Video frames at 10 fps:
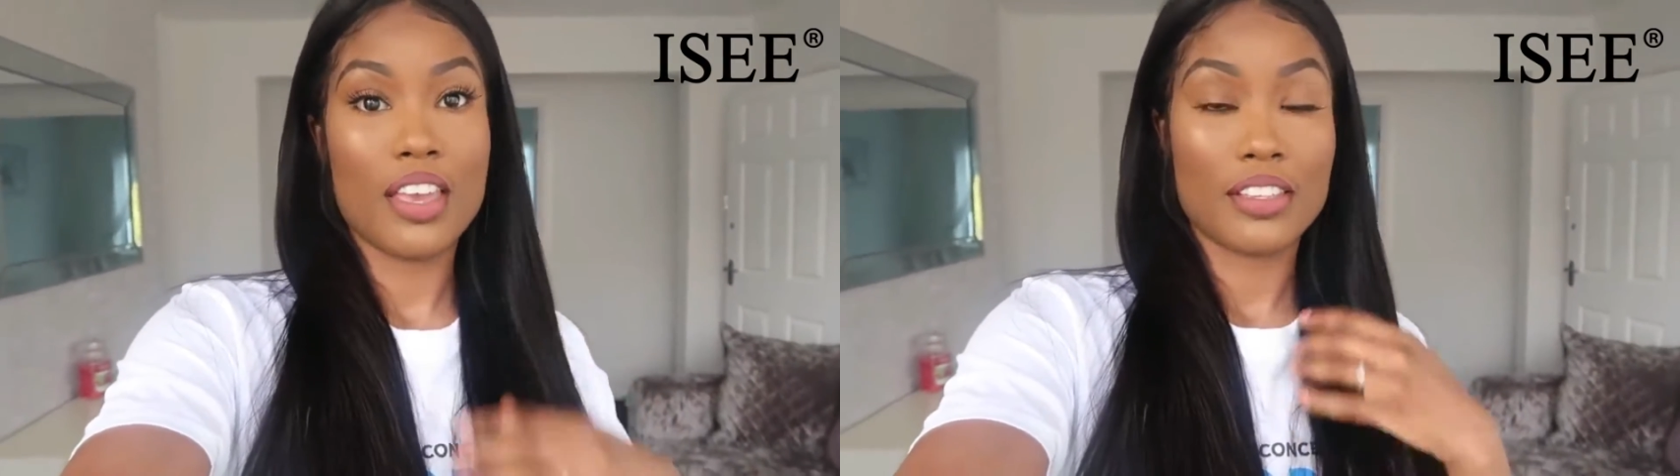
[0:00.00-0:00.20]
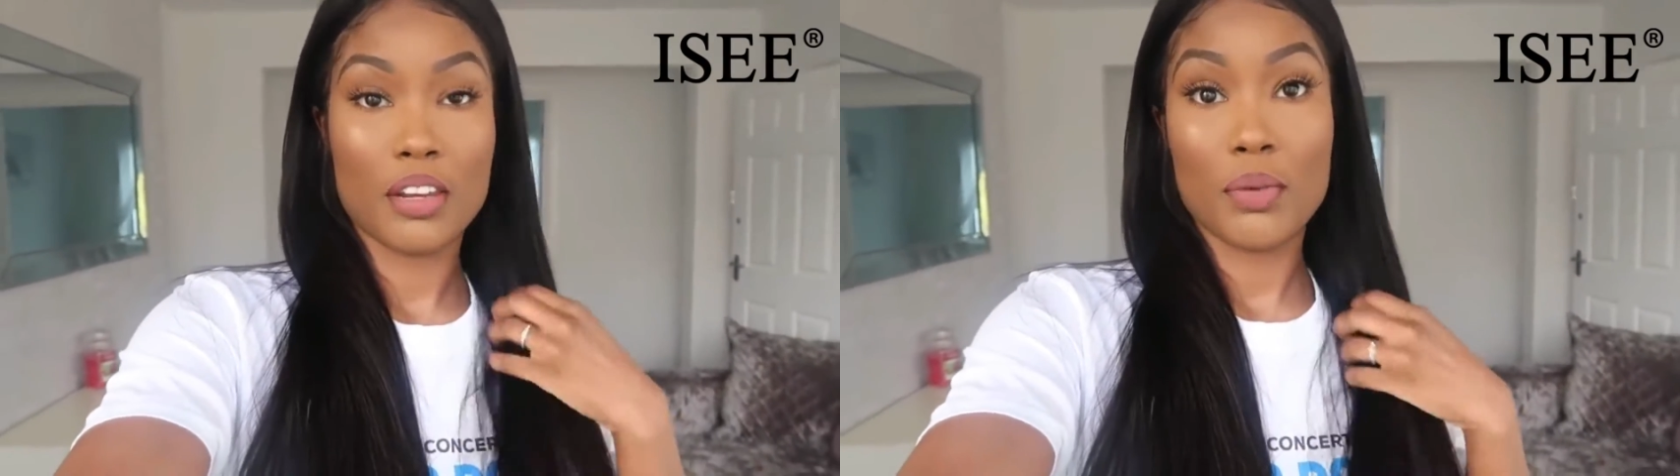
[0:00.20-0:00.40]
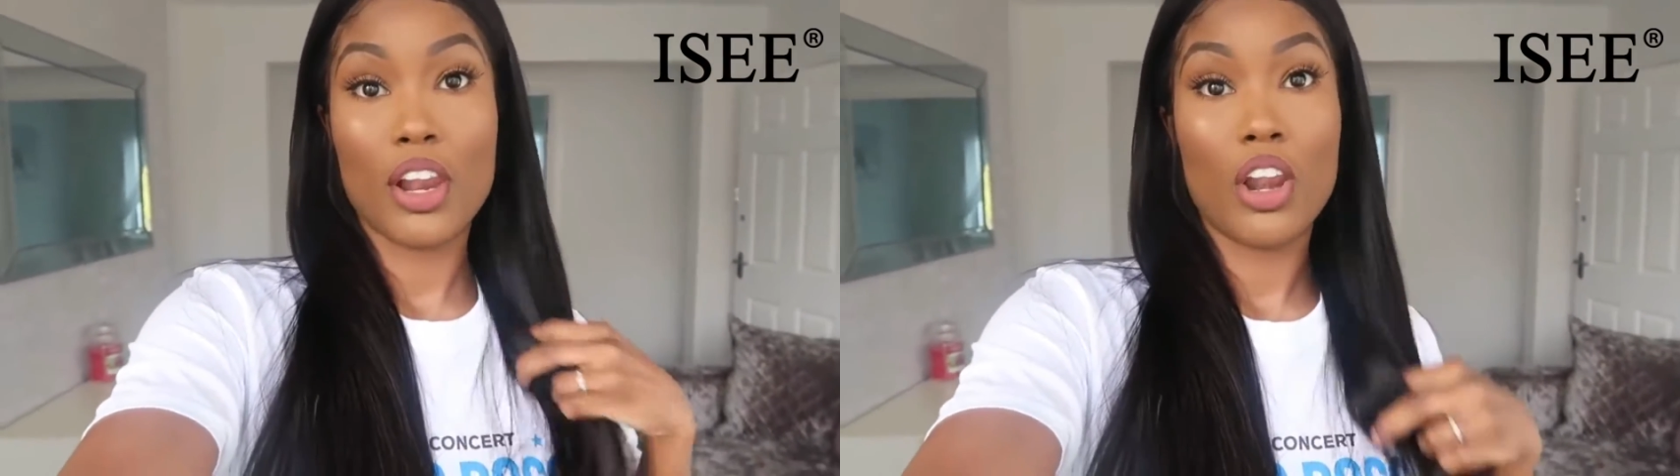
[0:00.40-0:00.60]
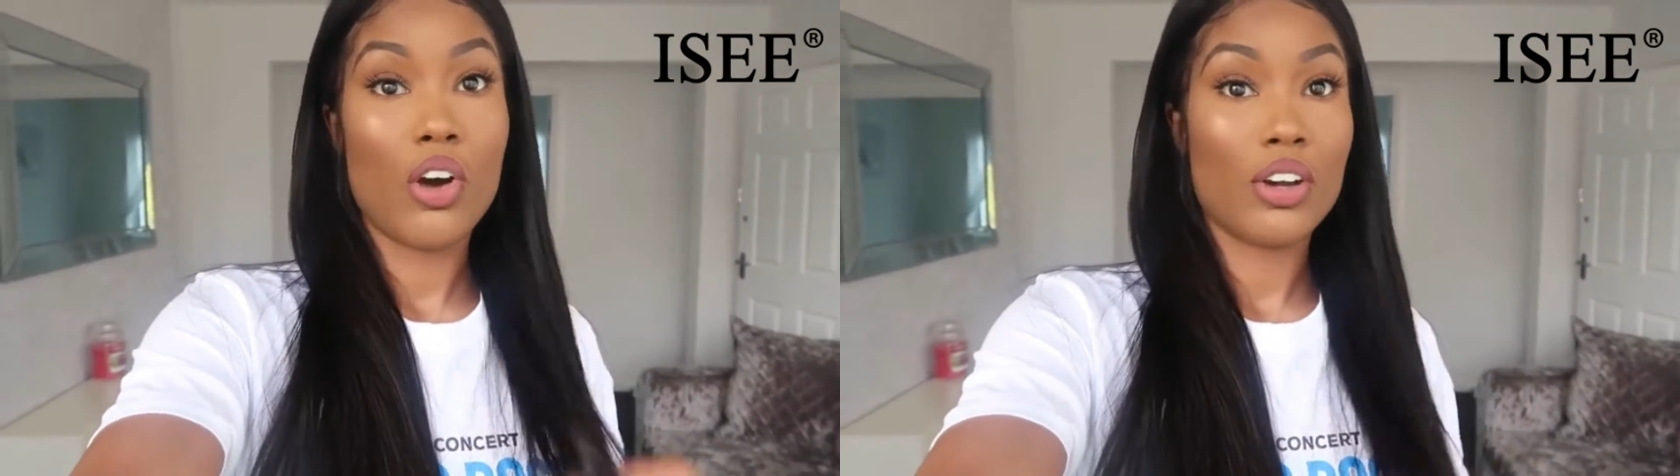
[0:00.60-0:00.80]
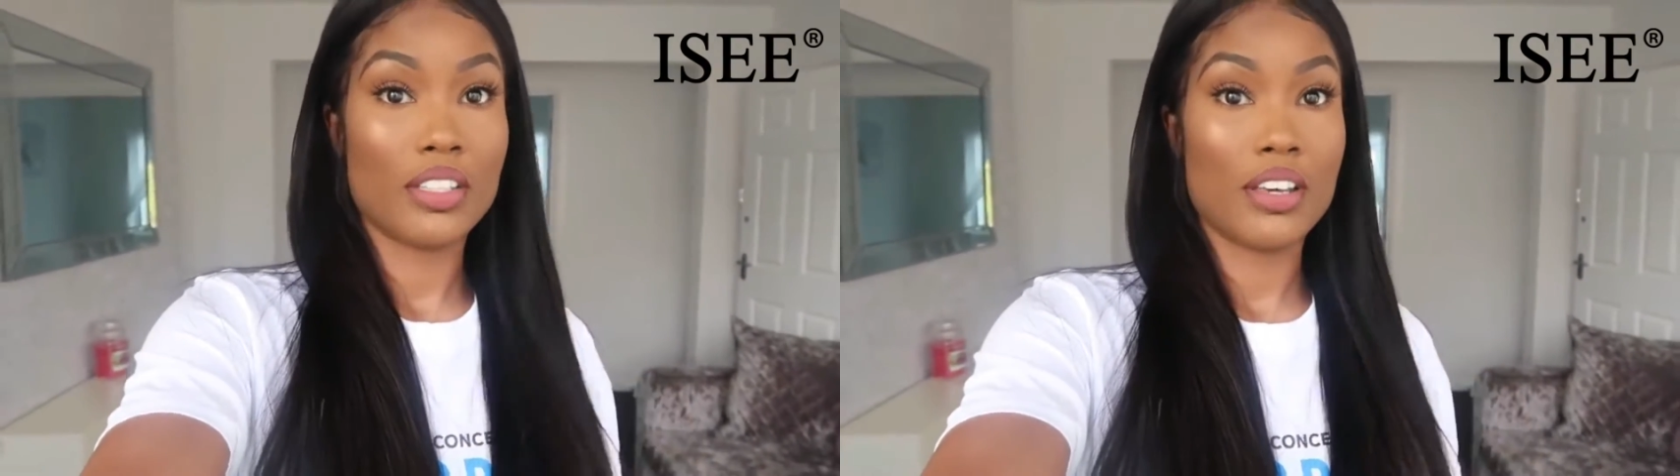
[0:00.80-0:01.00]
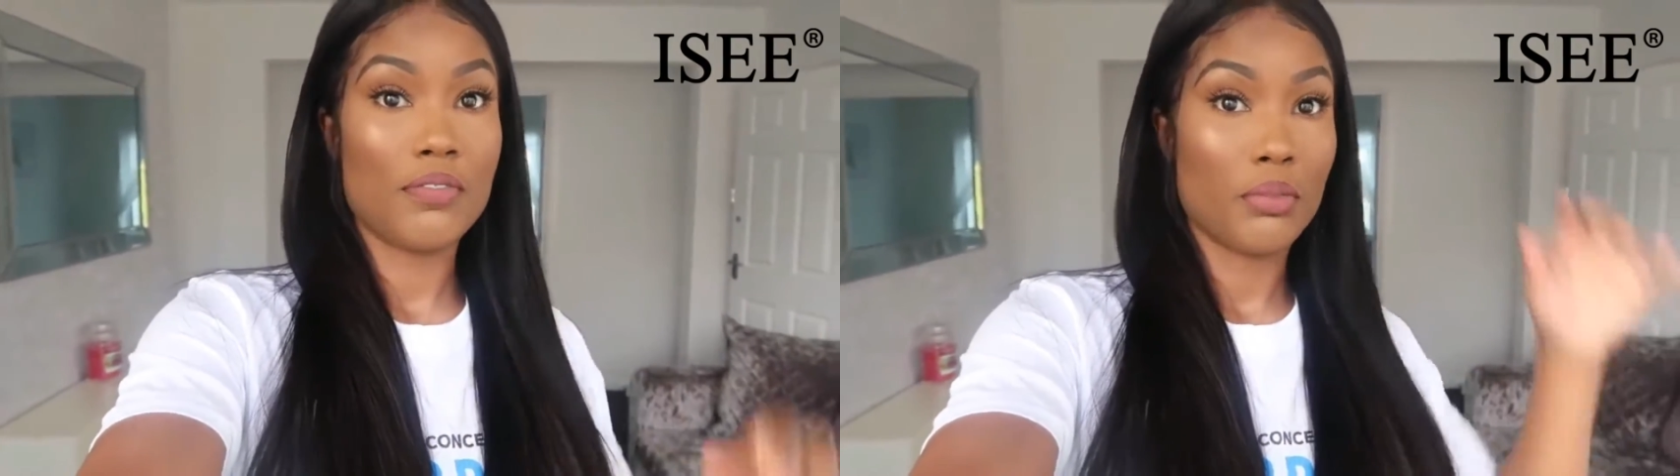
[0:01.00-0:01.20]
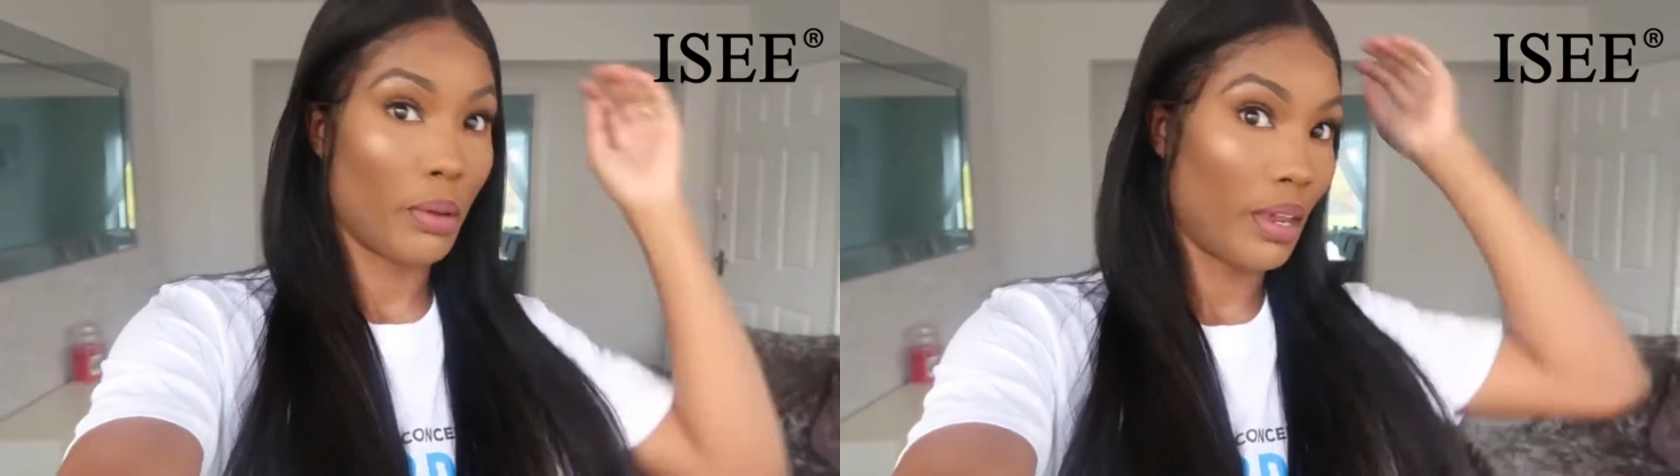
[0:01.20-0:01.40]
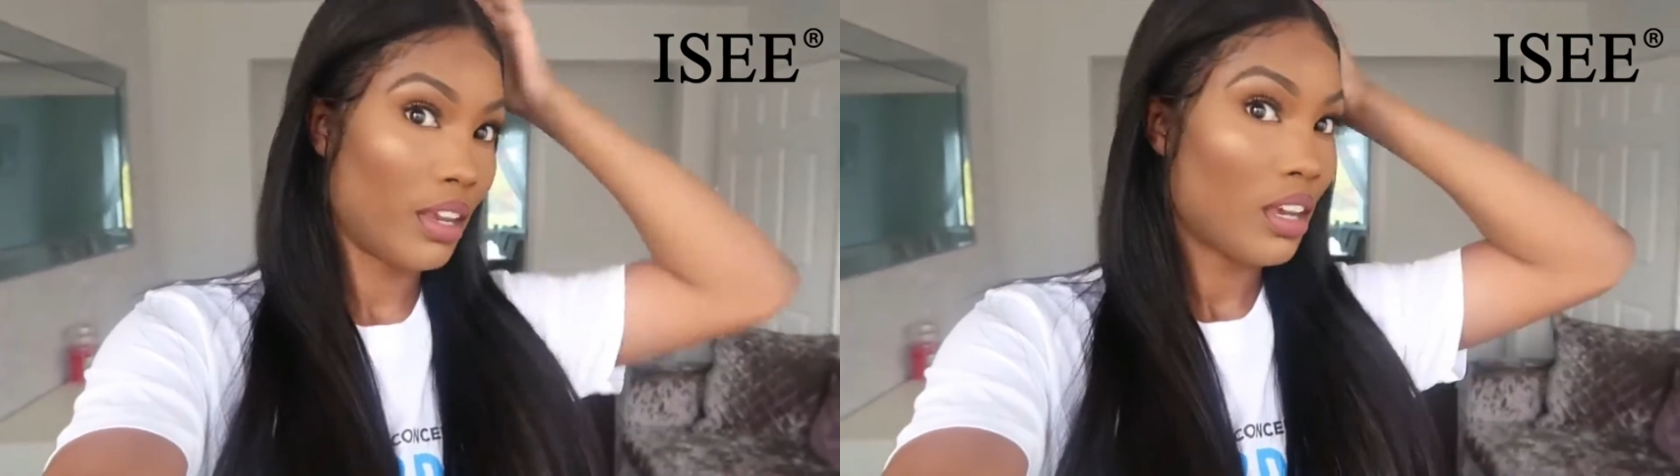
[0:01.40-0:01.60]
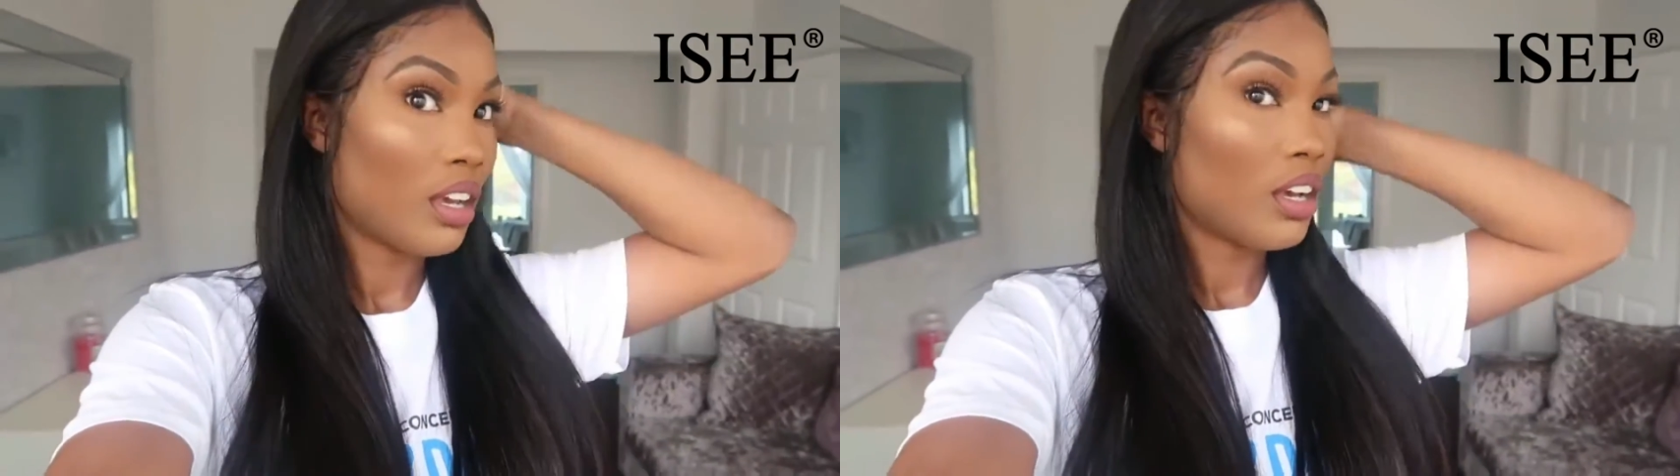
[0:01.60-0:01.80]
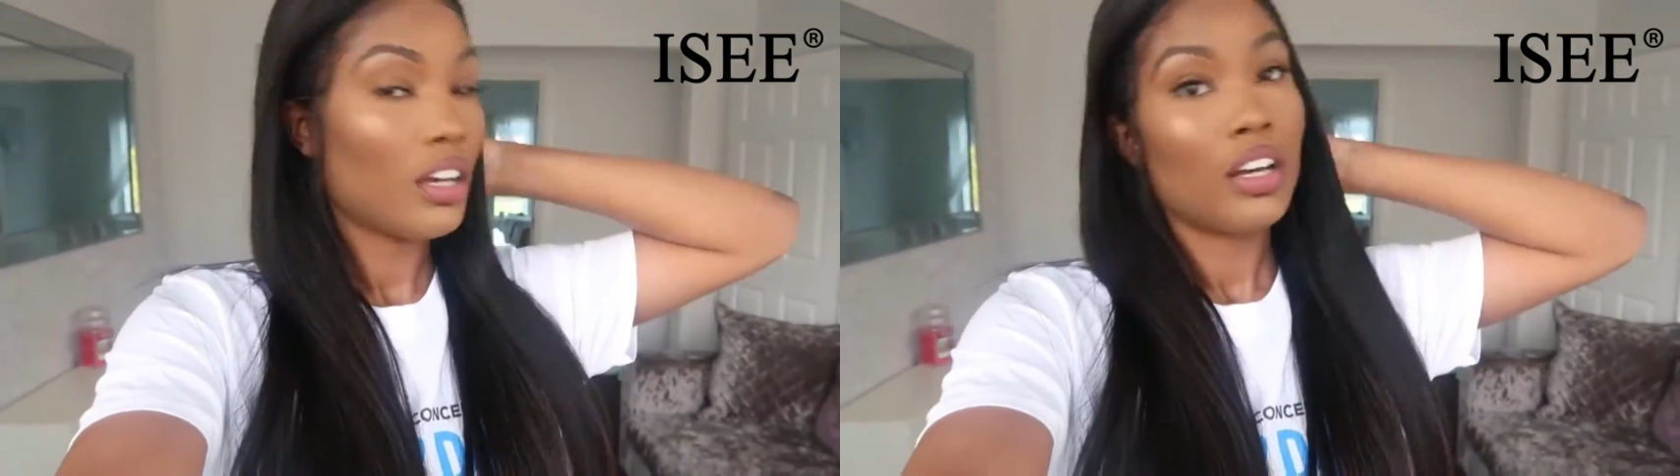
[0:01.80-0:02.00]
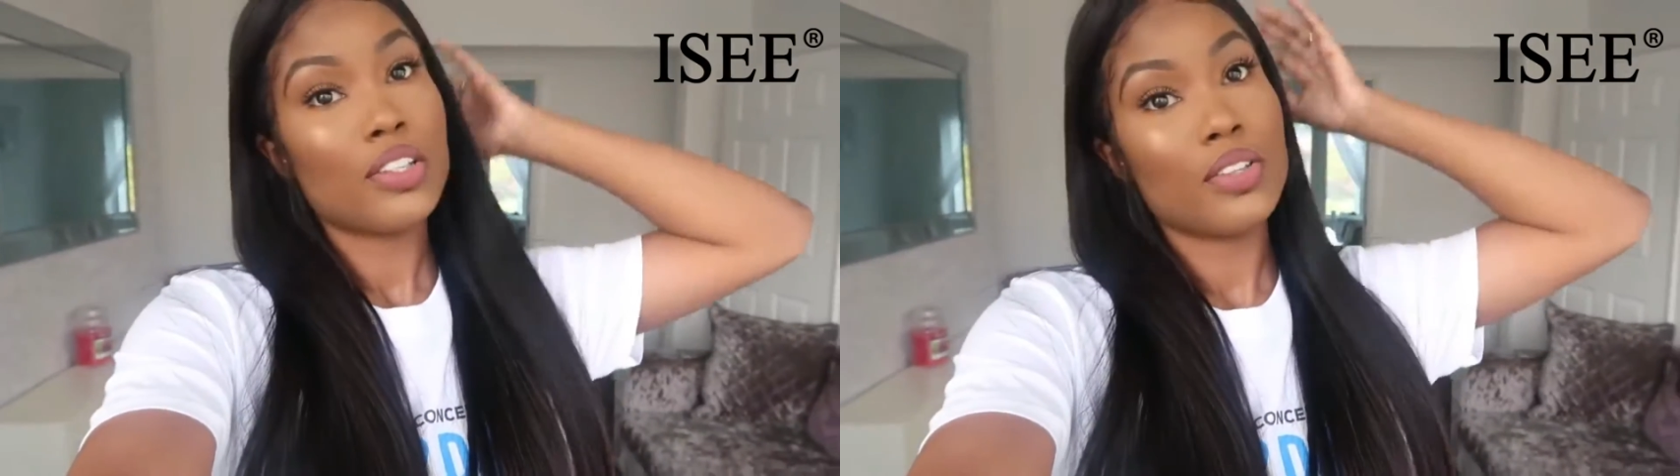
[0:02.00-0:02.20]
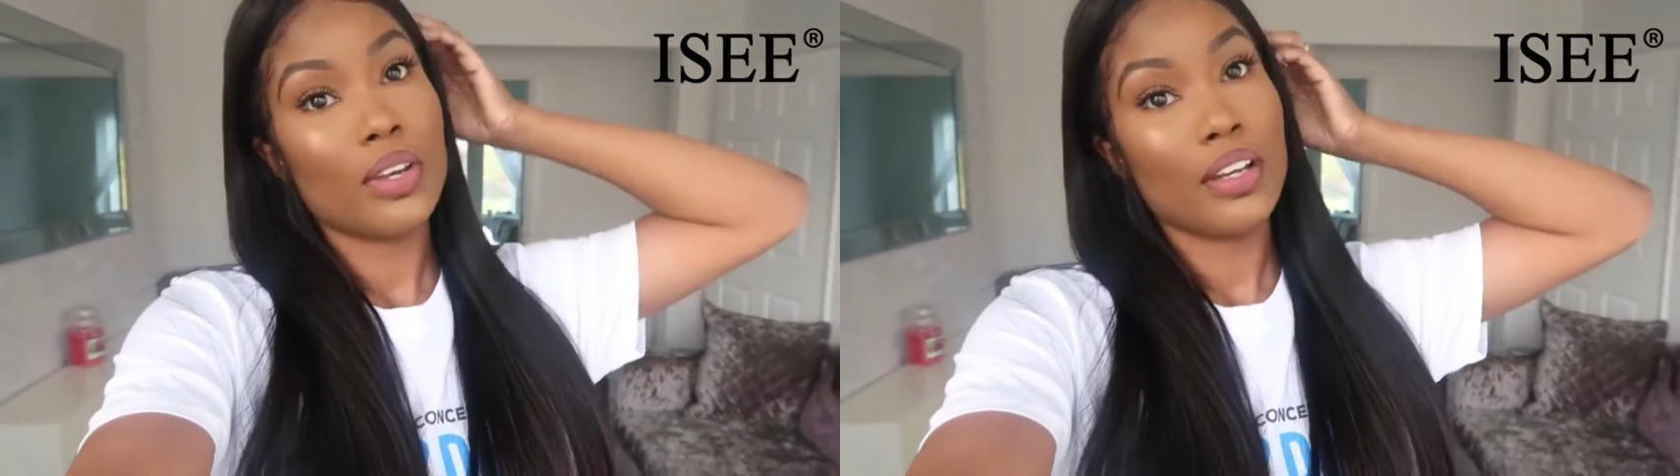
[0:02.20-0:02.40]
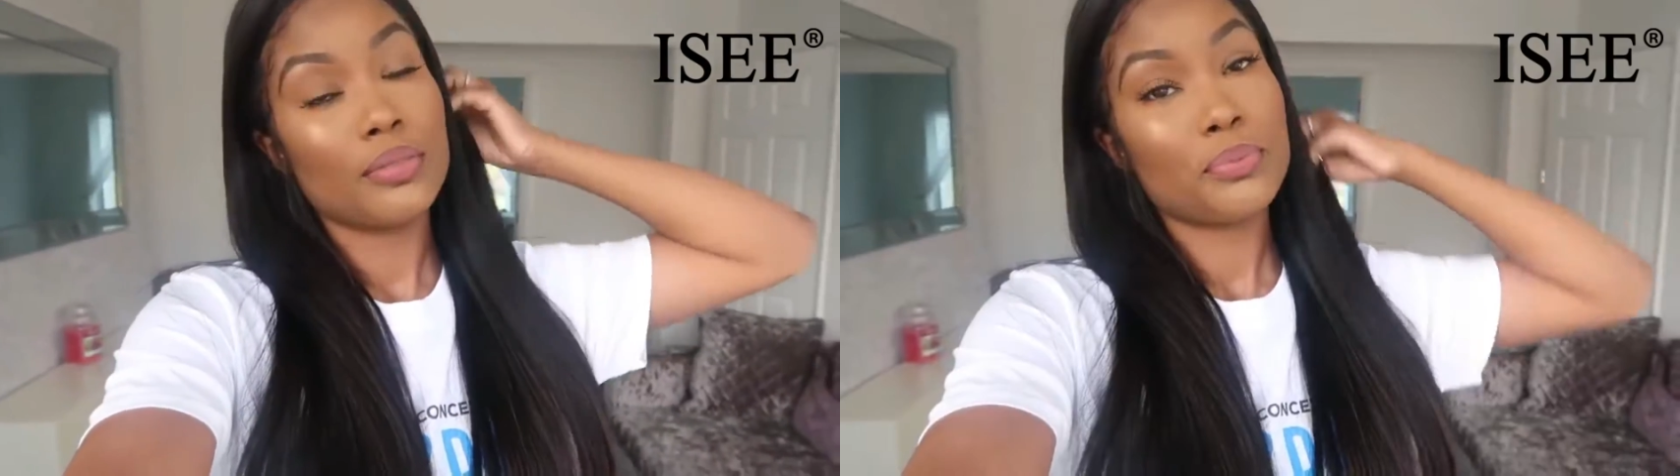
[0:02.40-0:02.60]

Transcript: it's gonna be a long day for me so yeah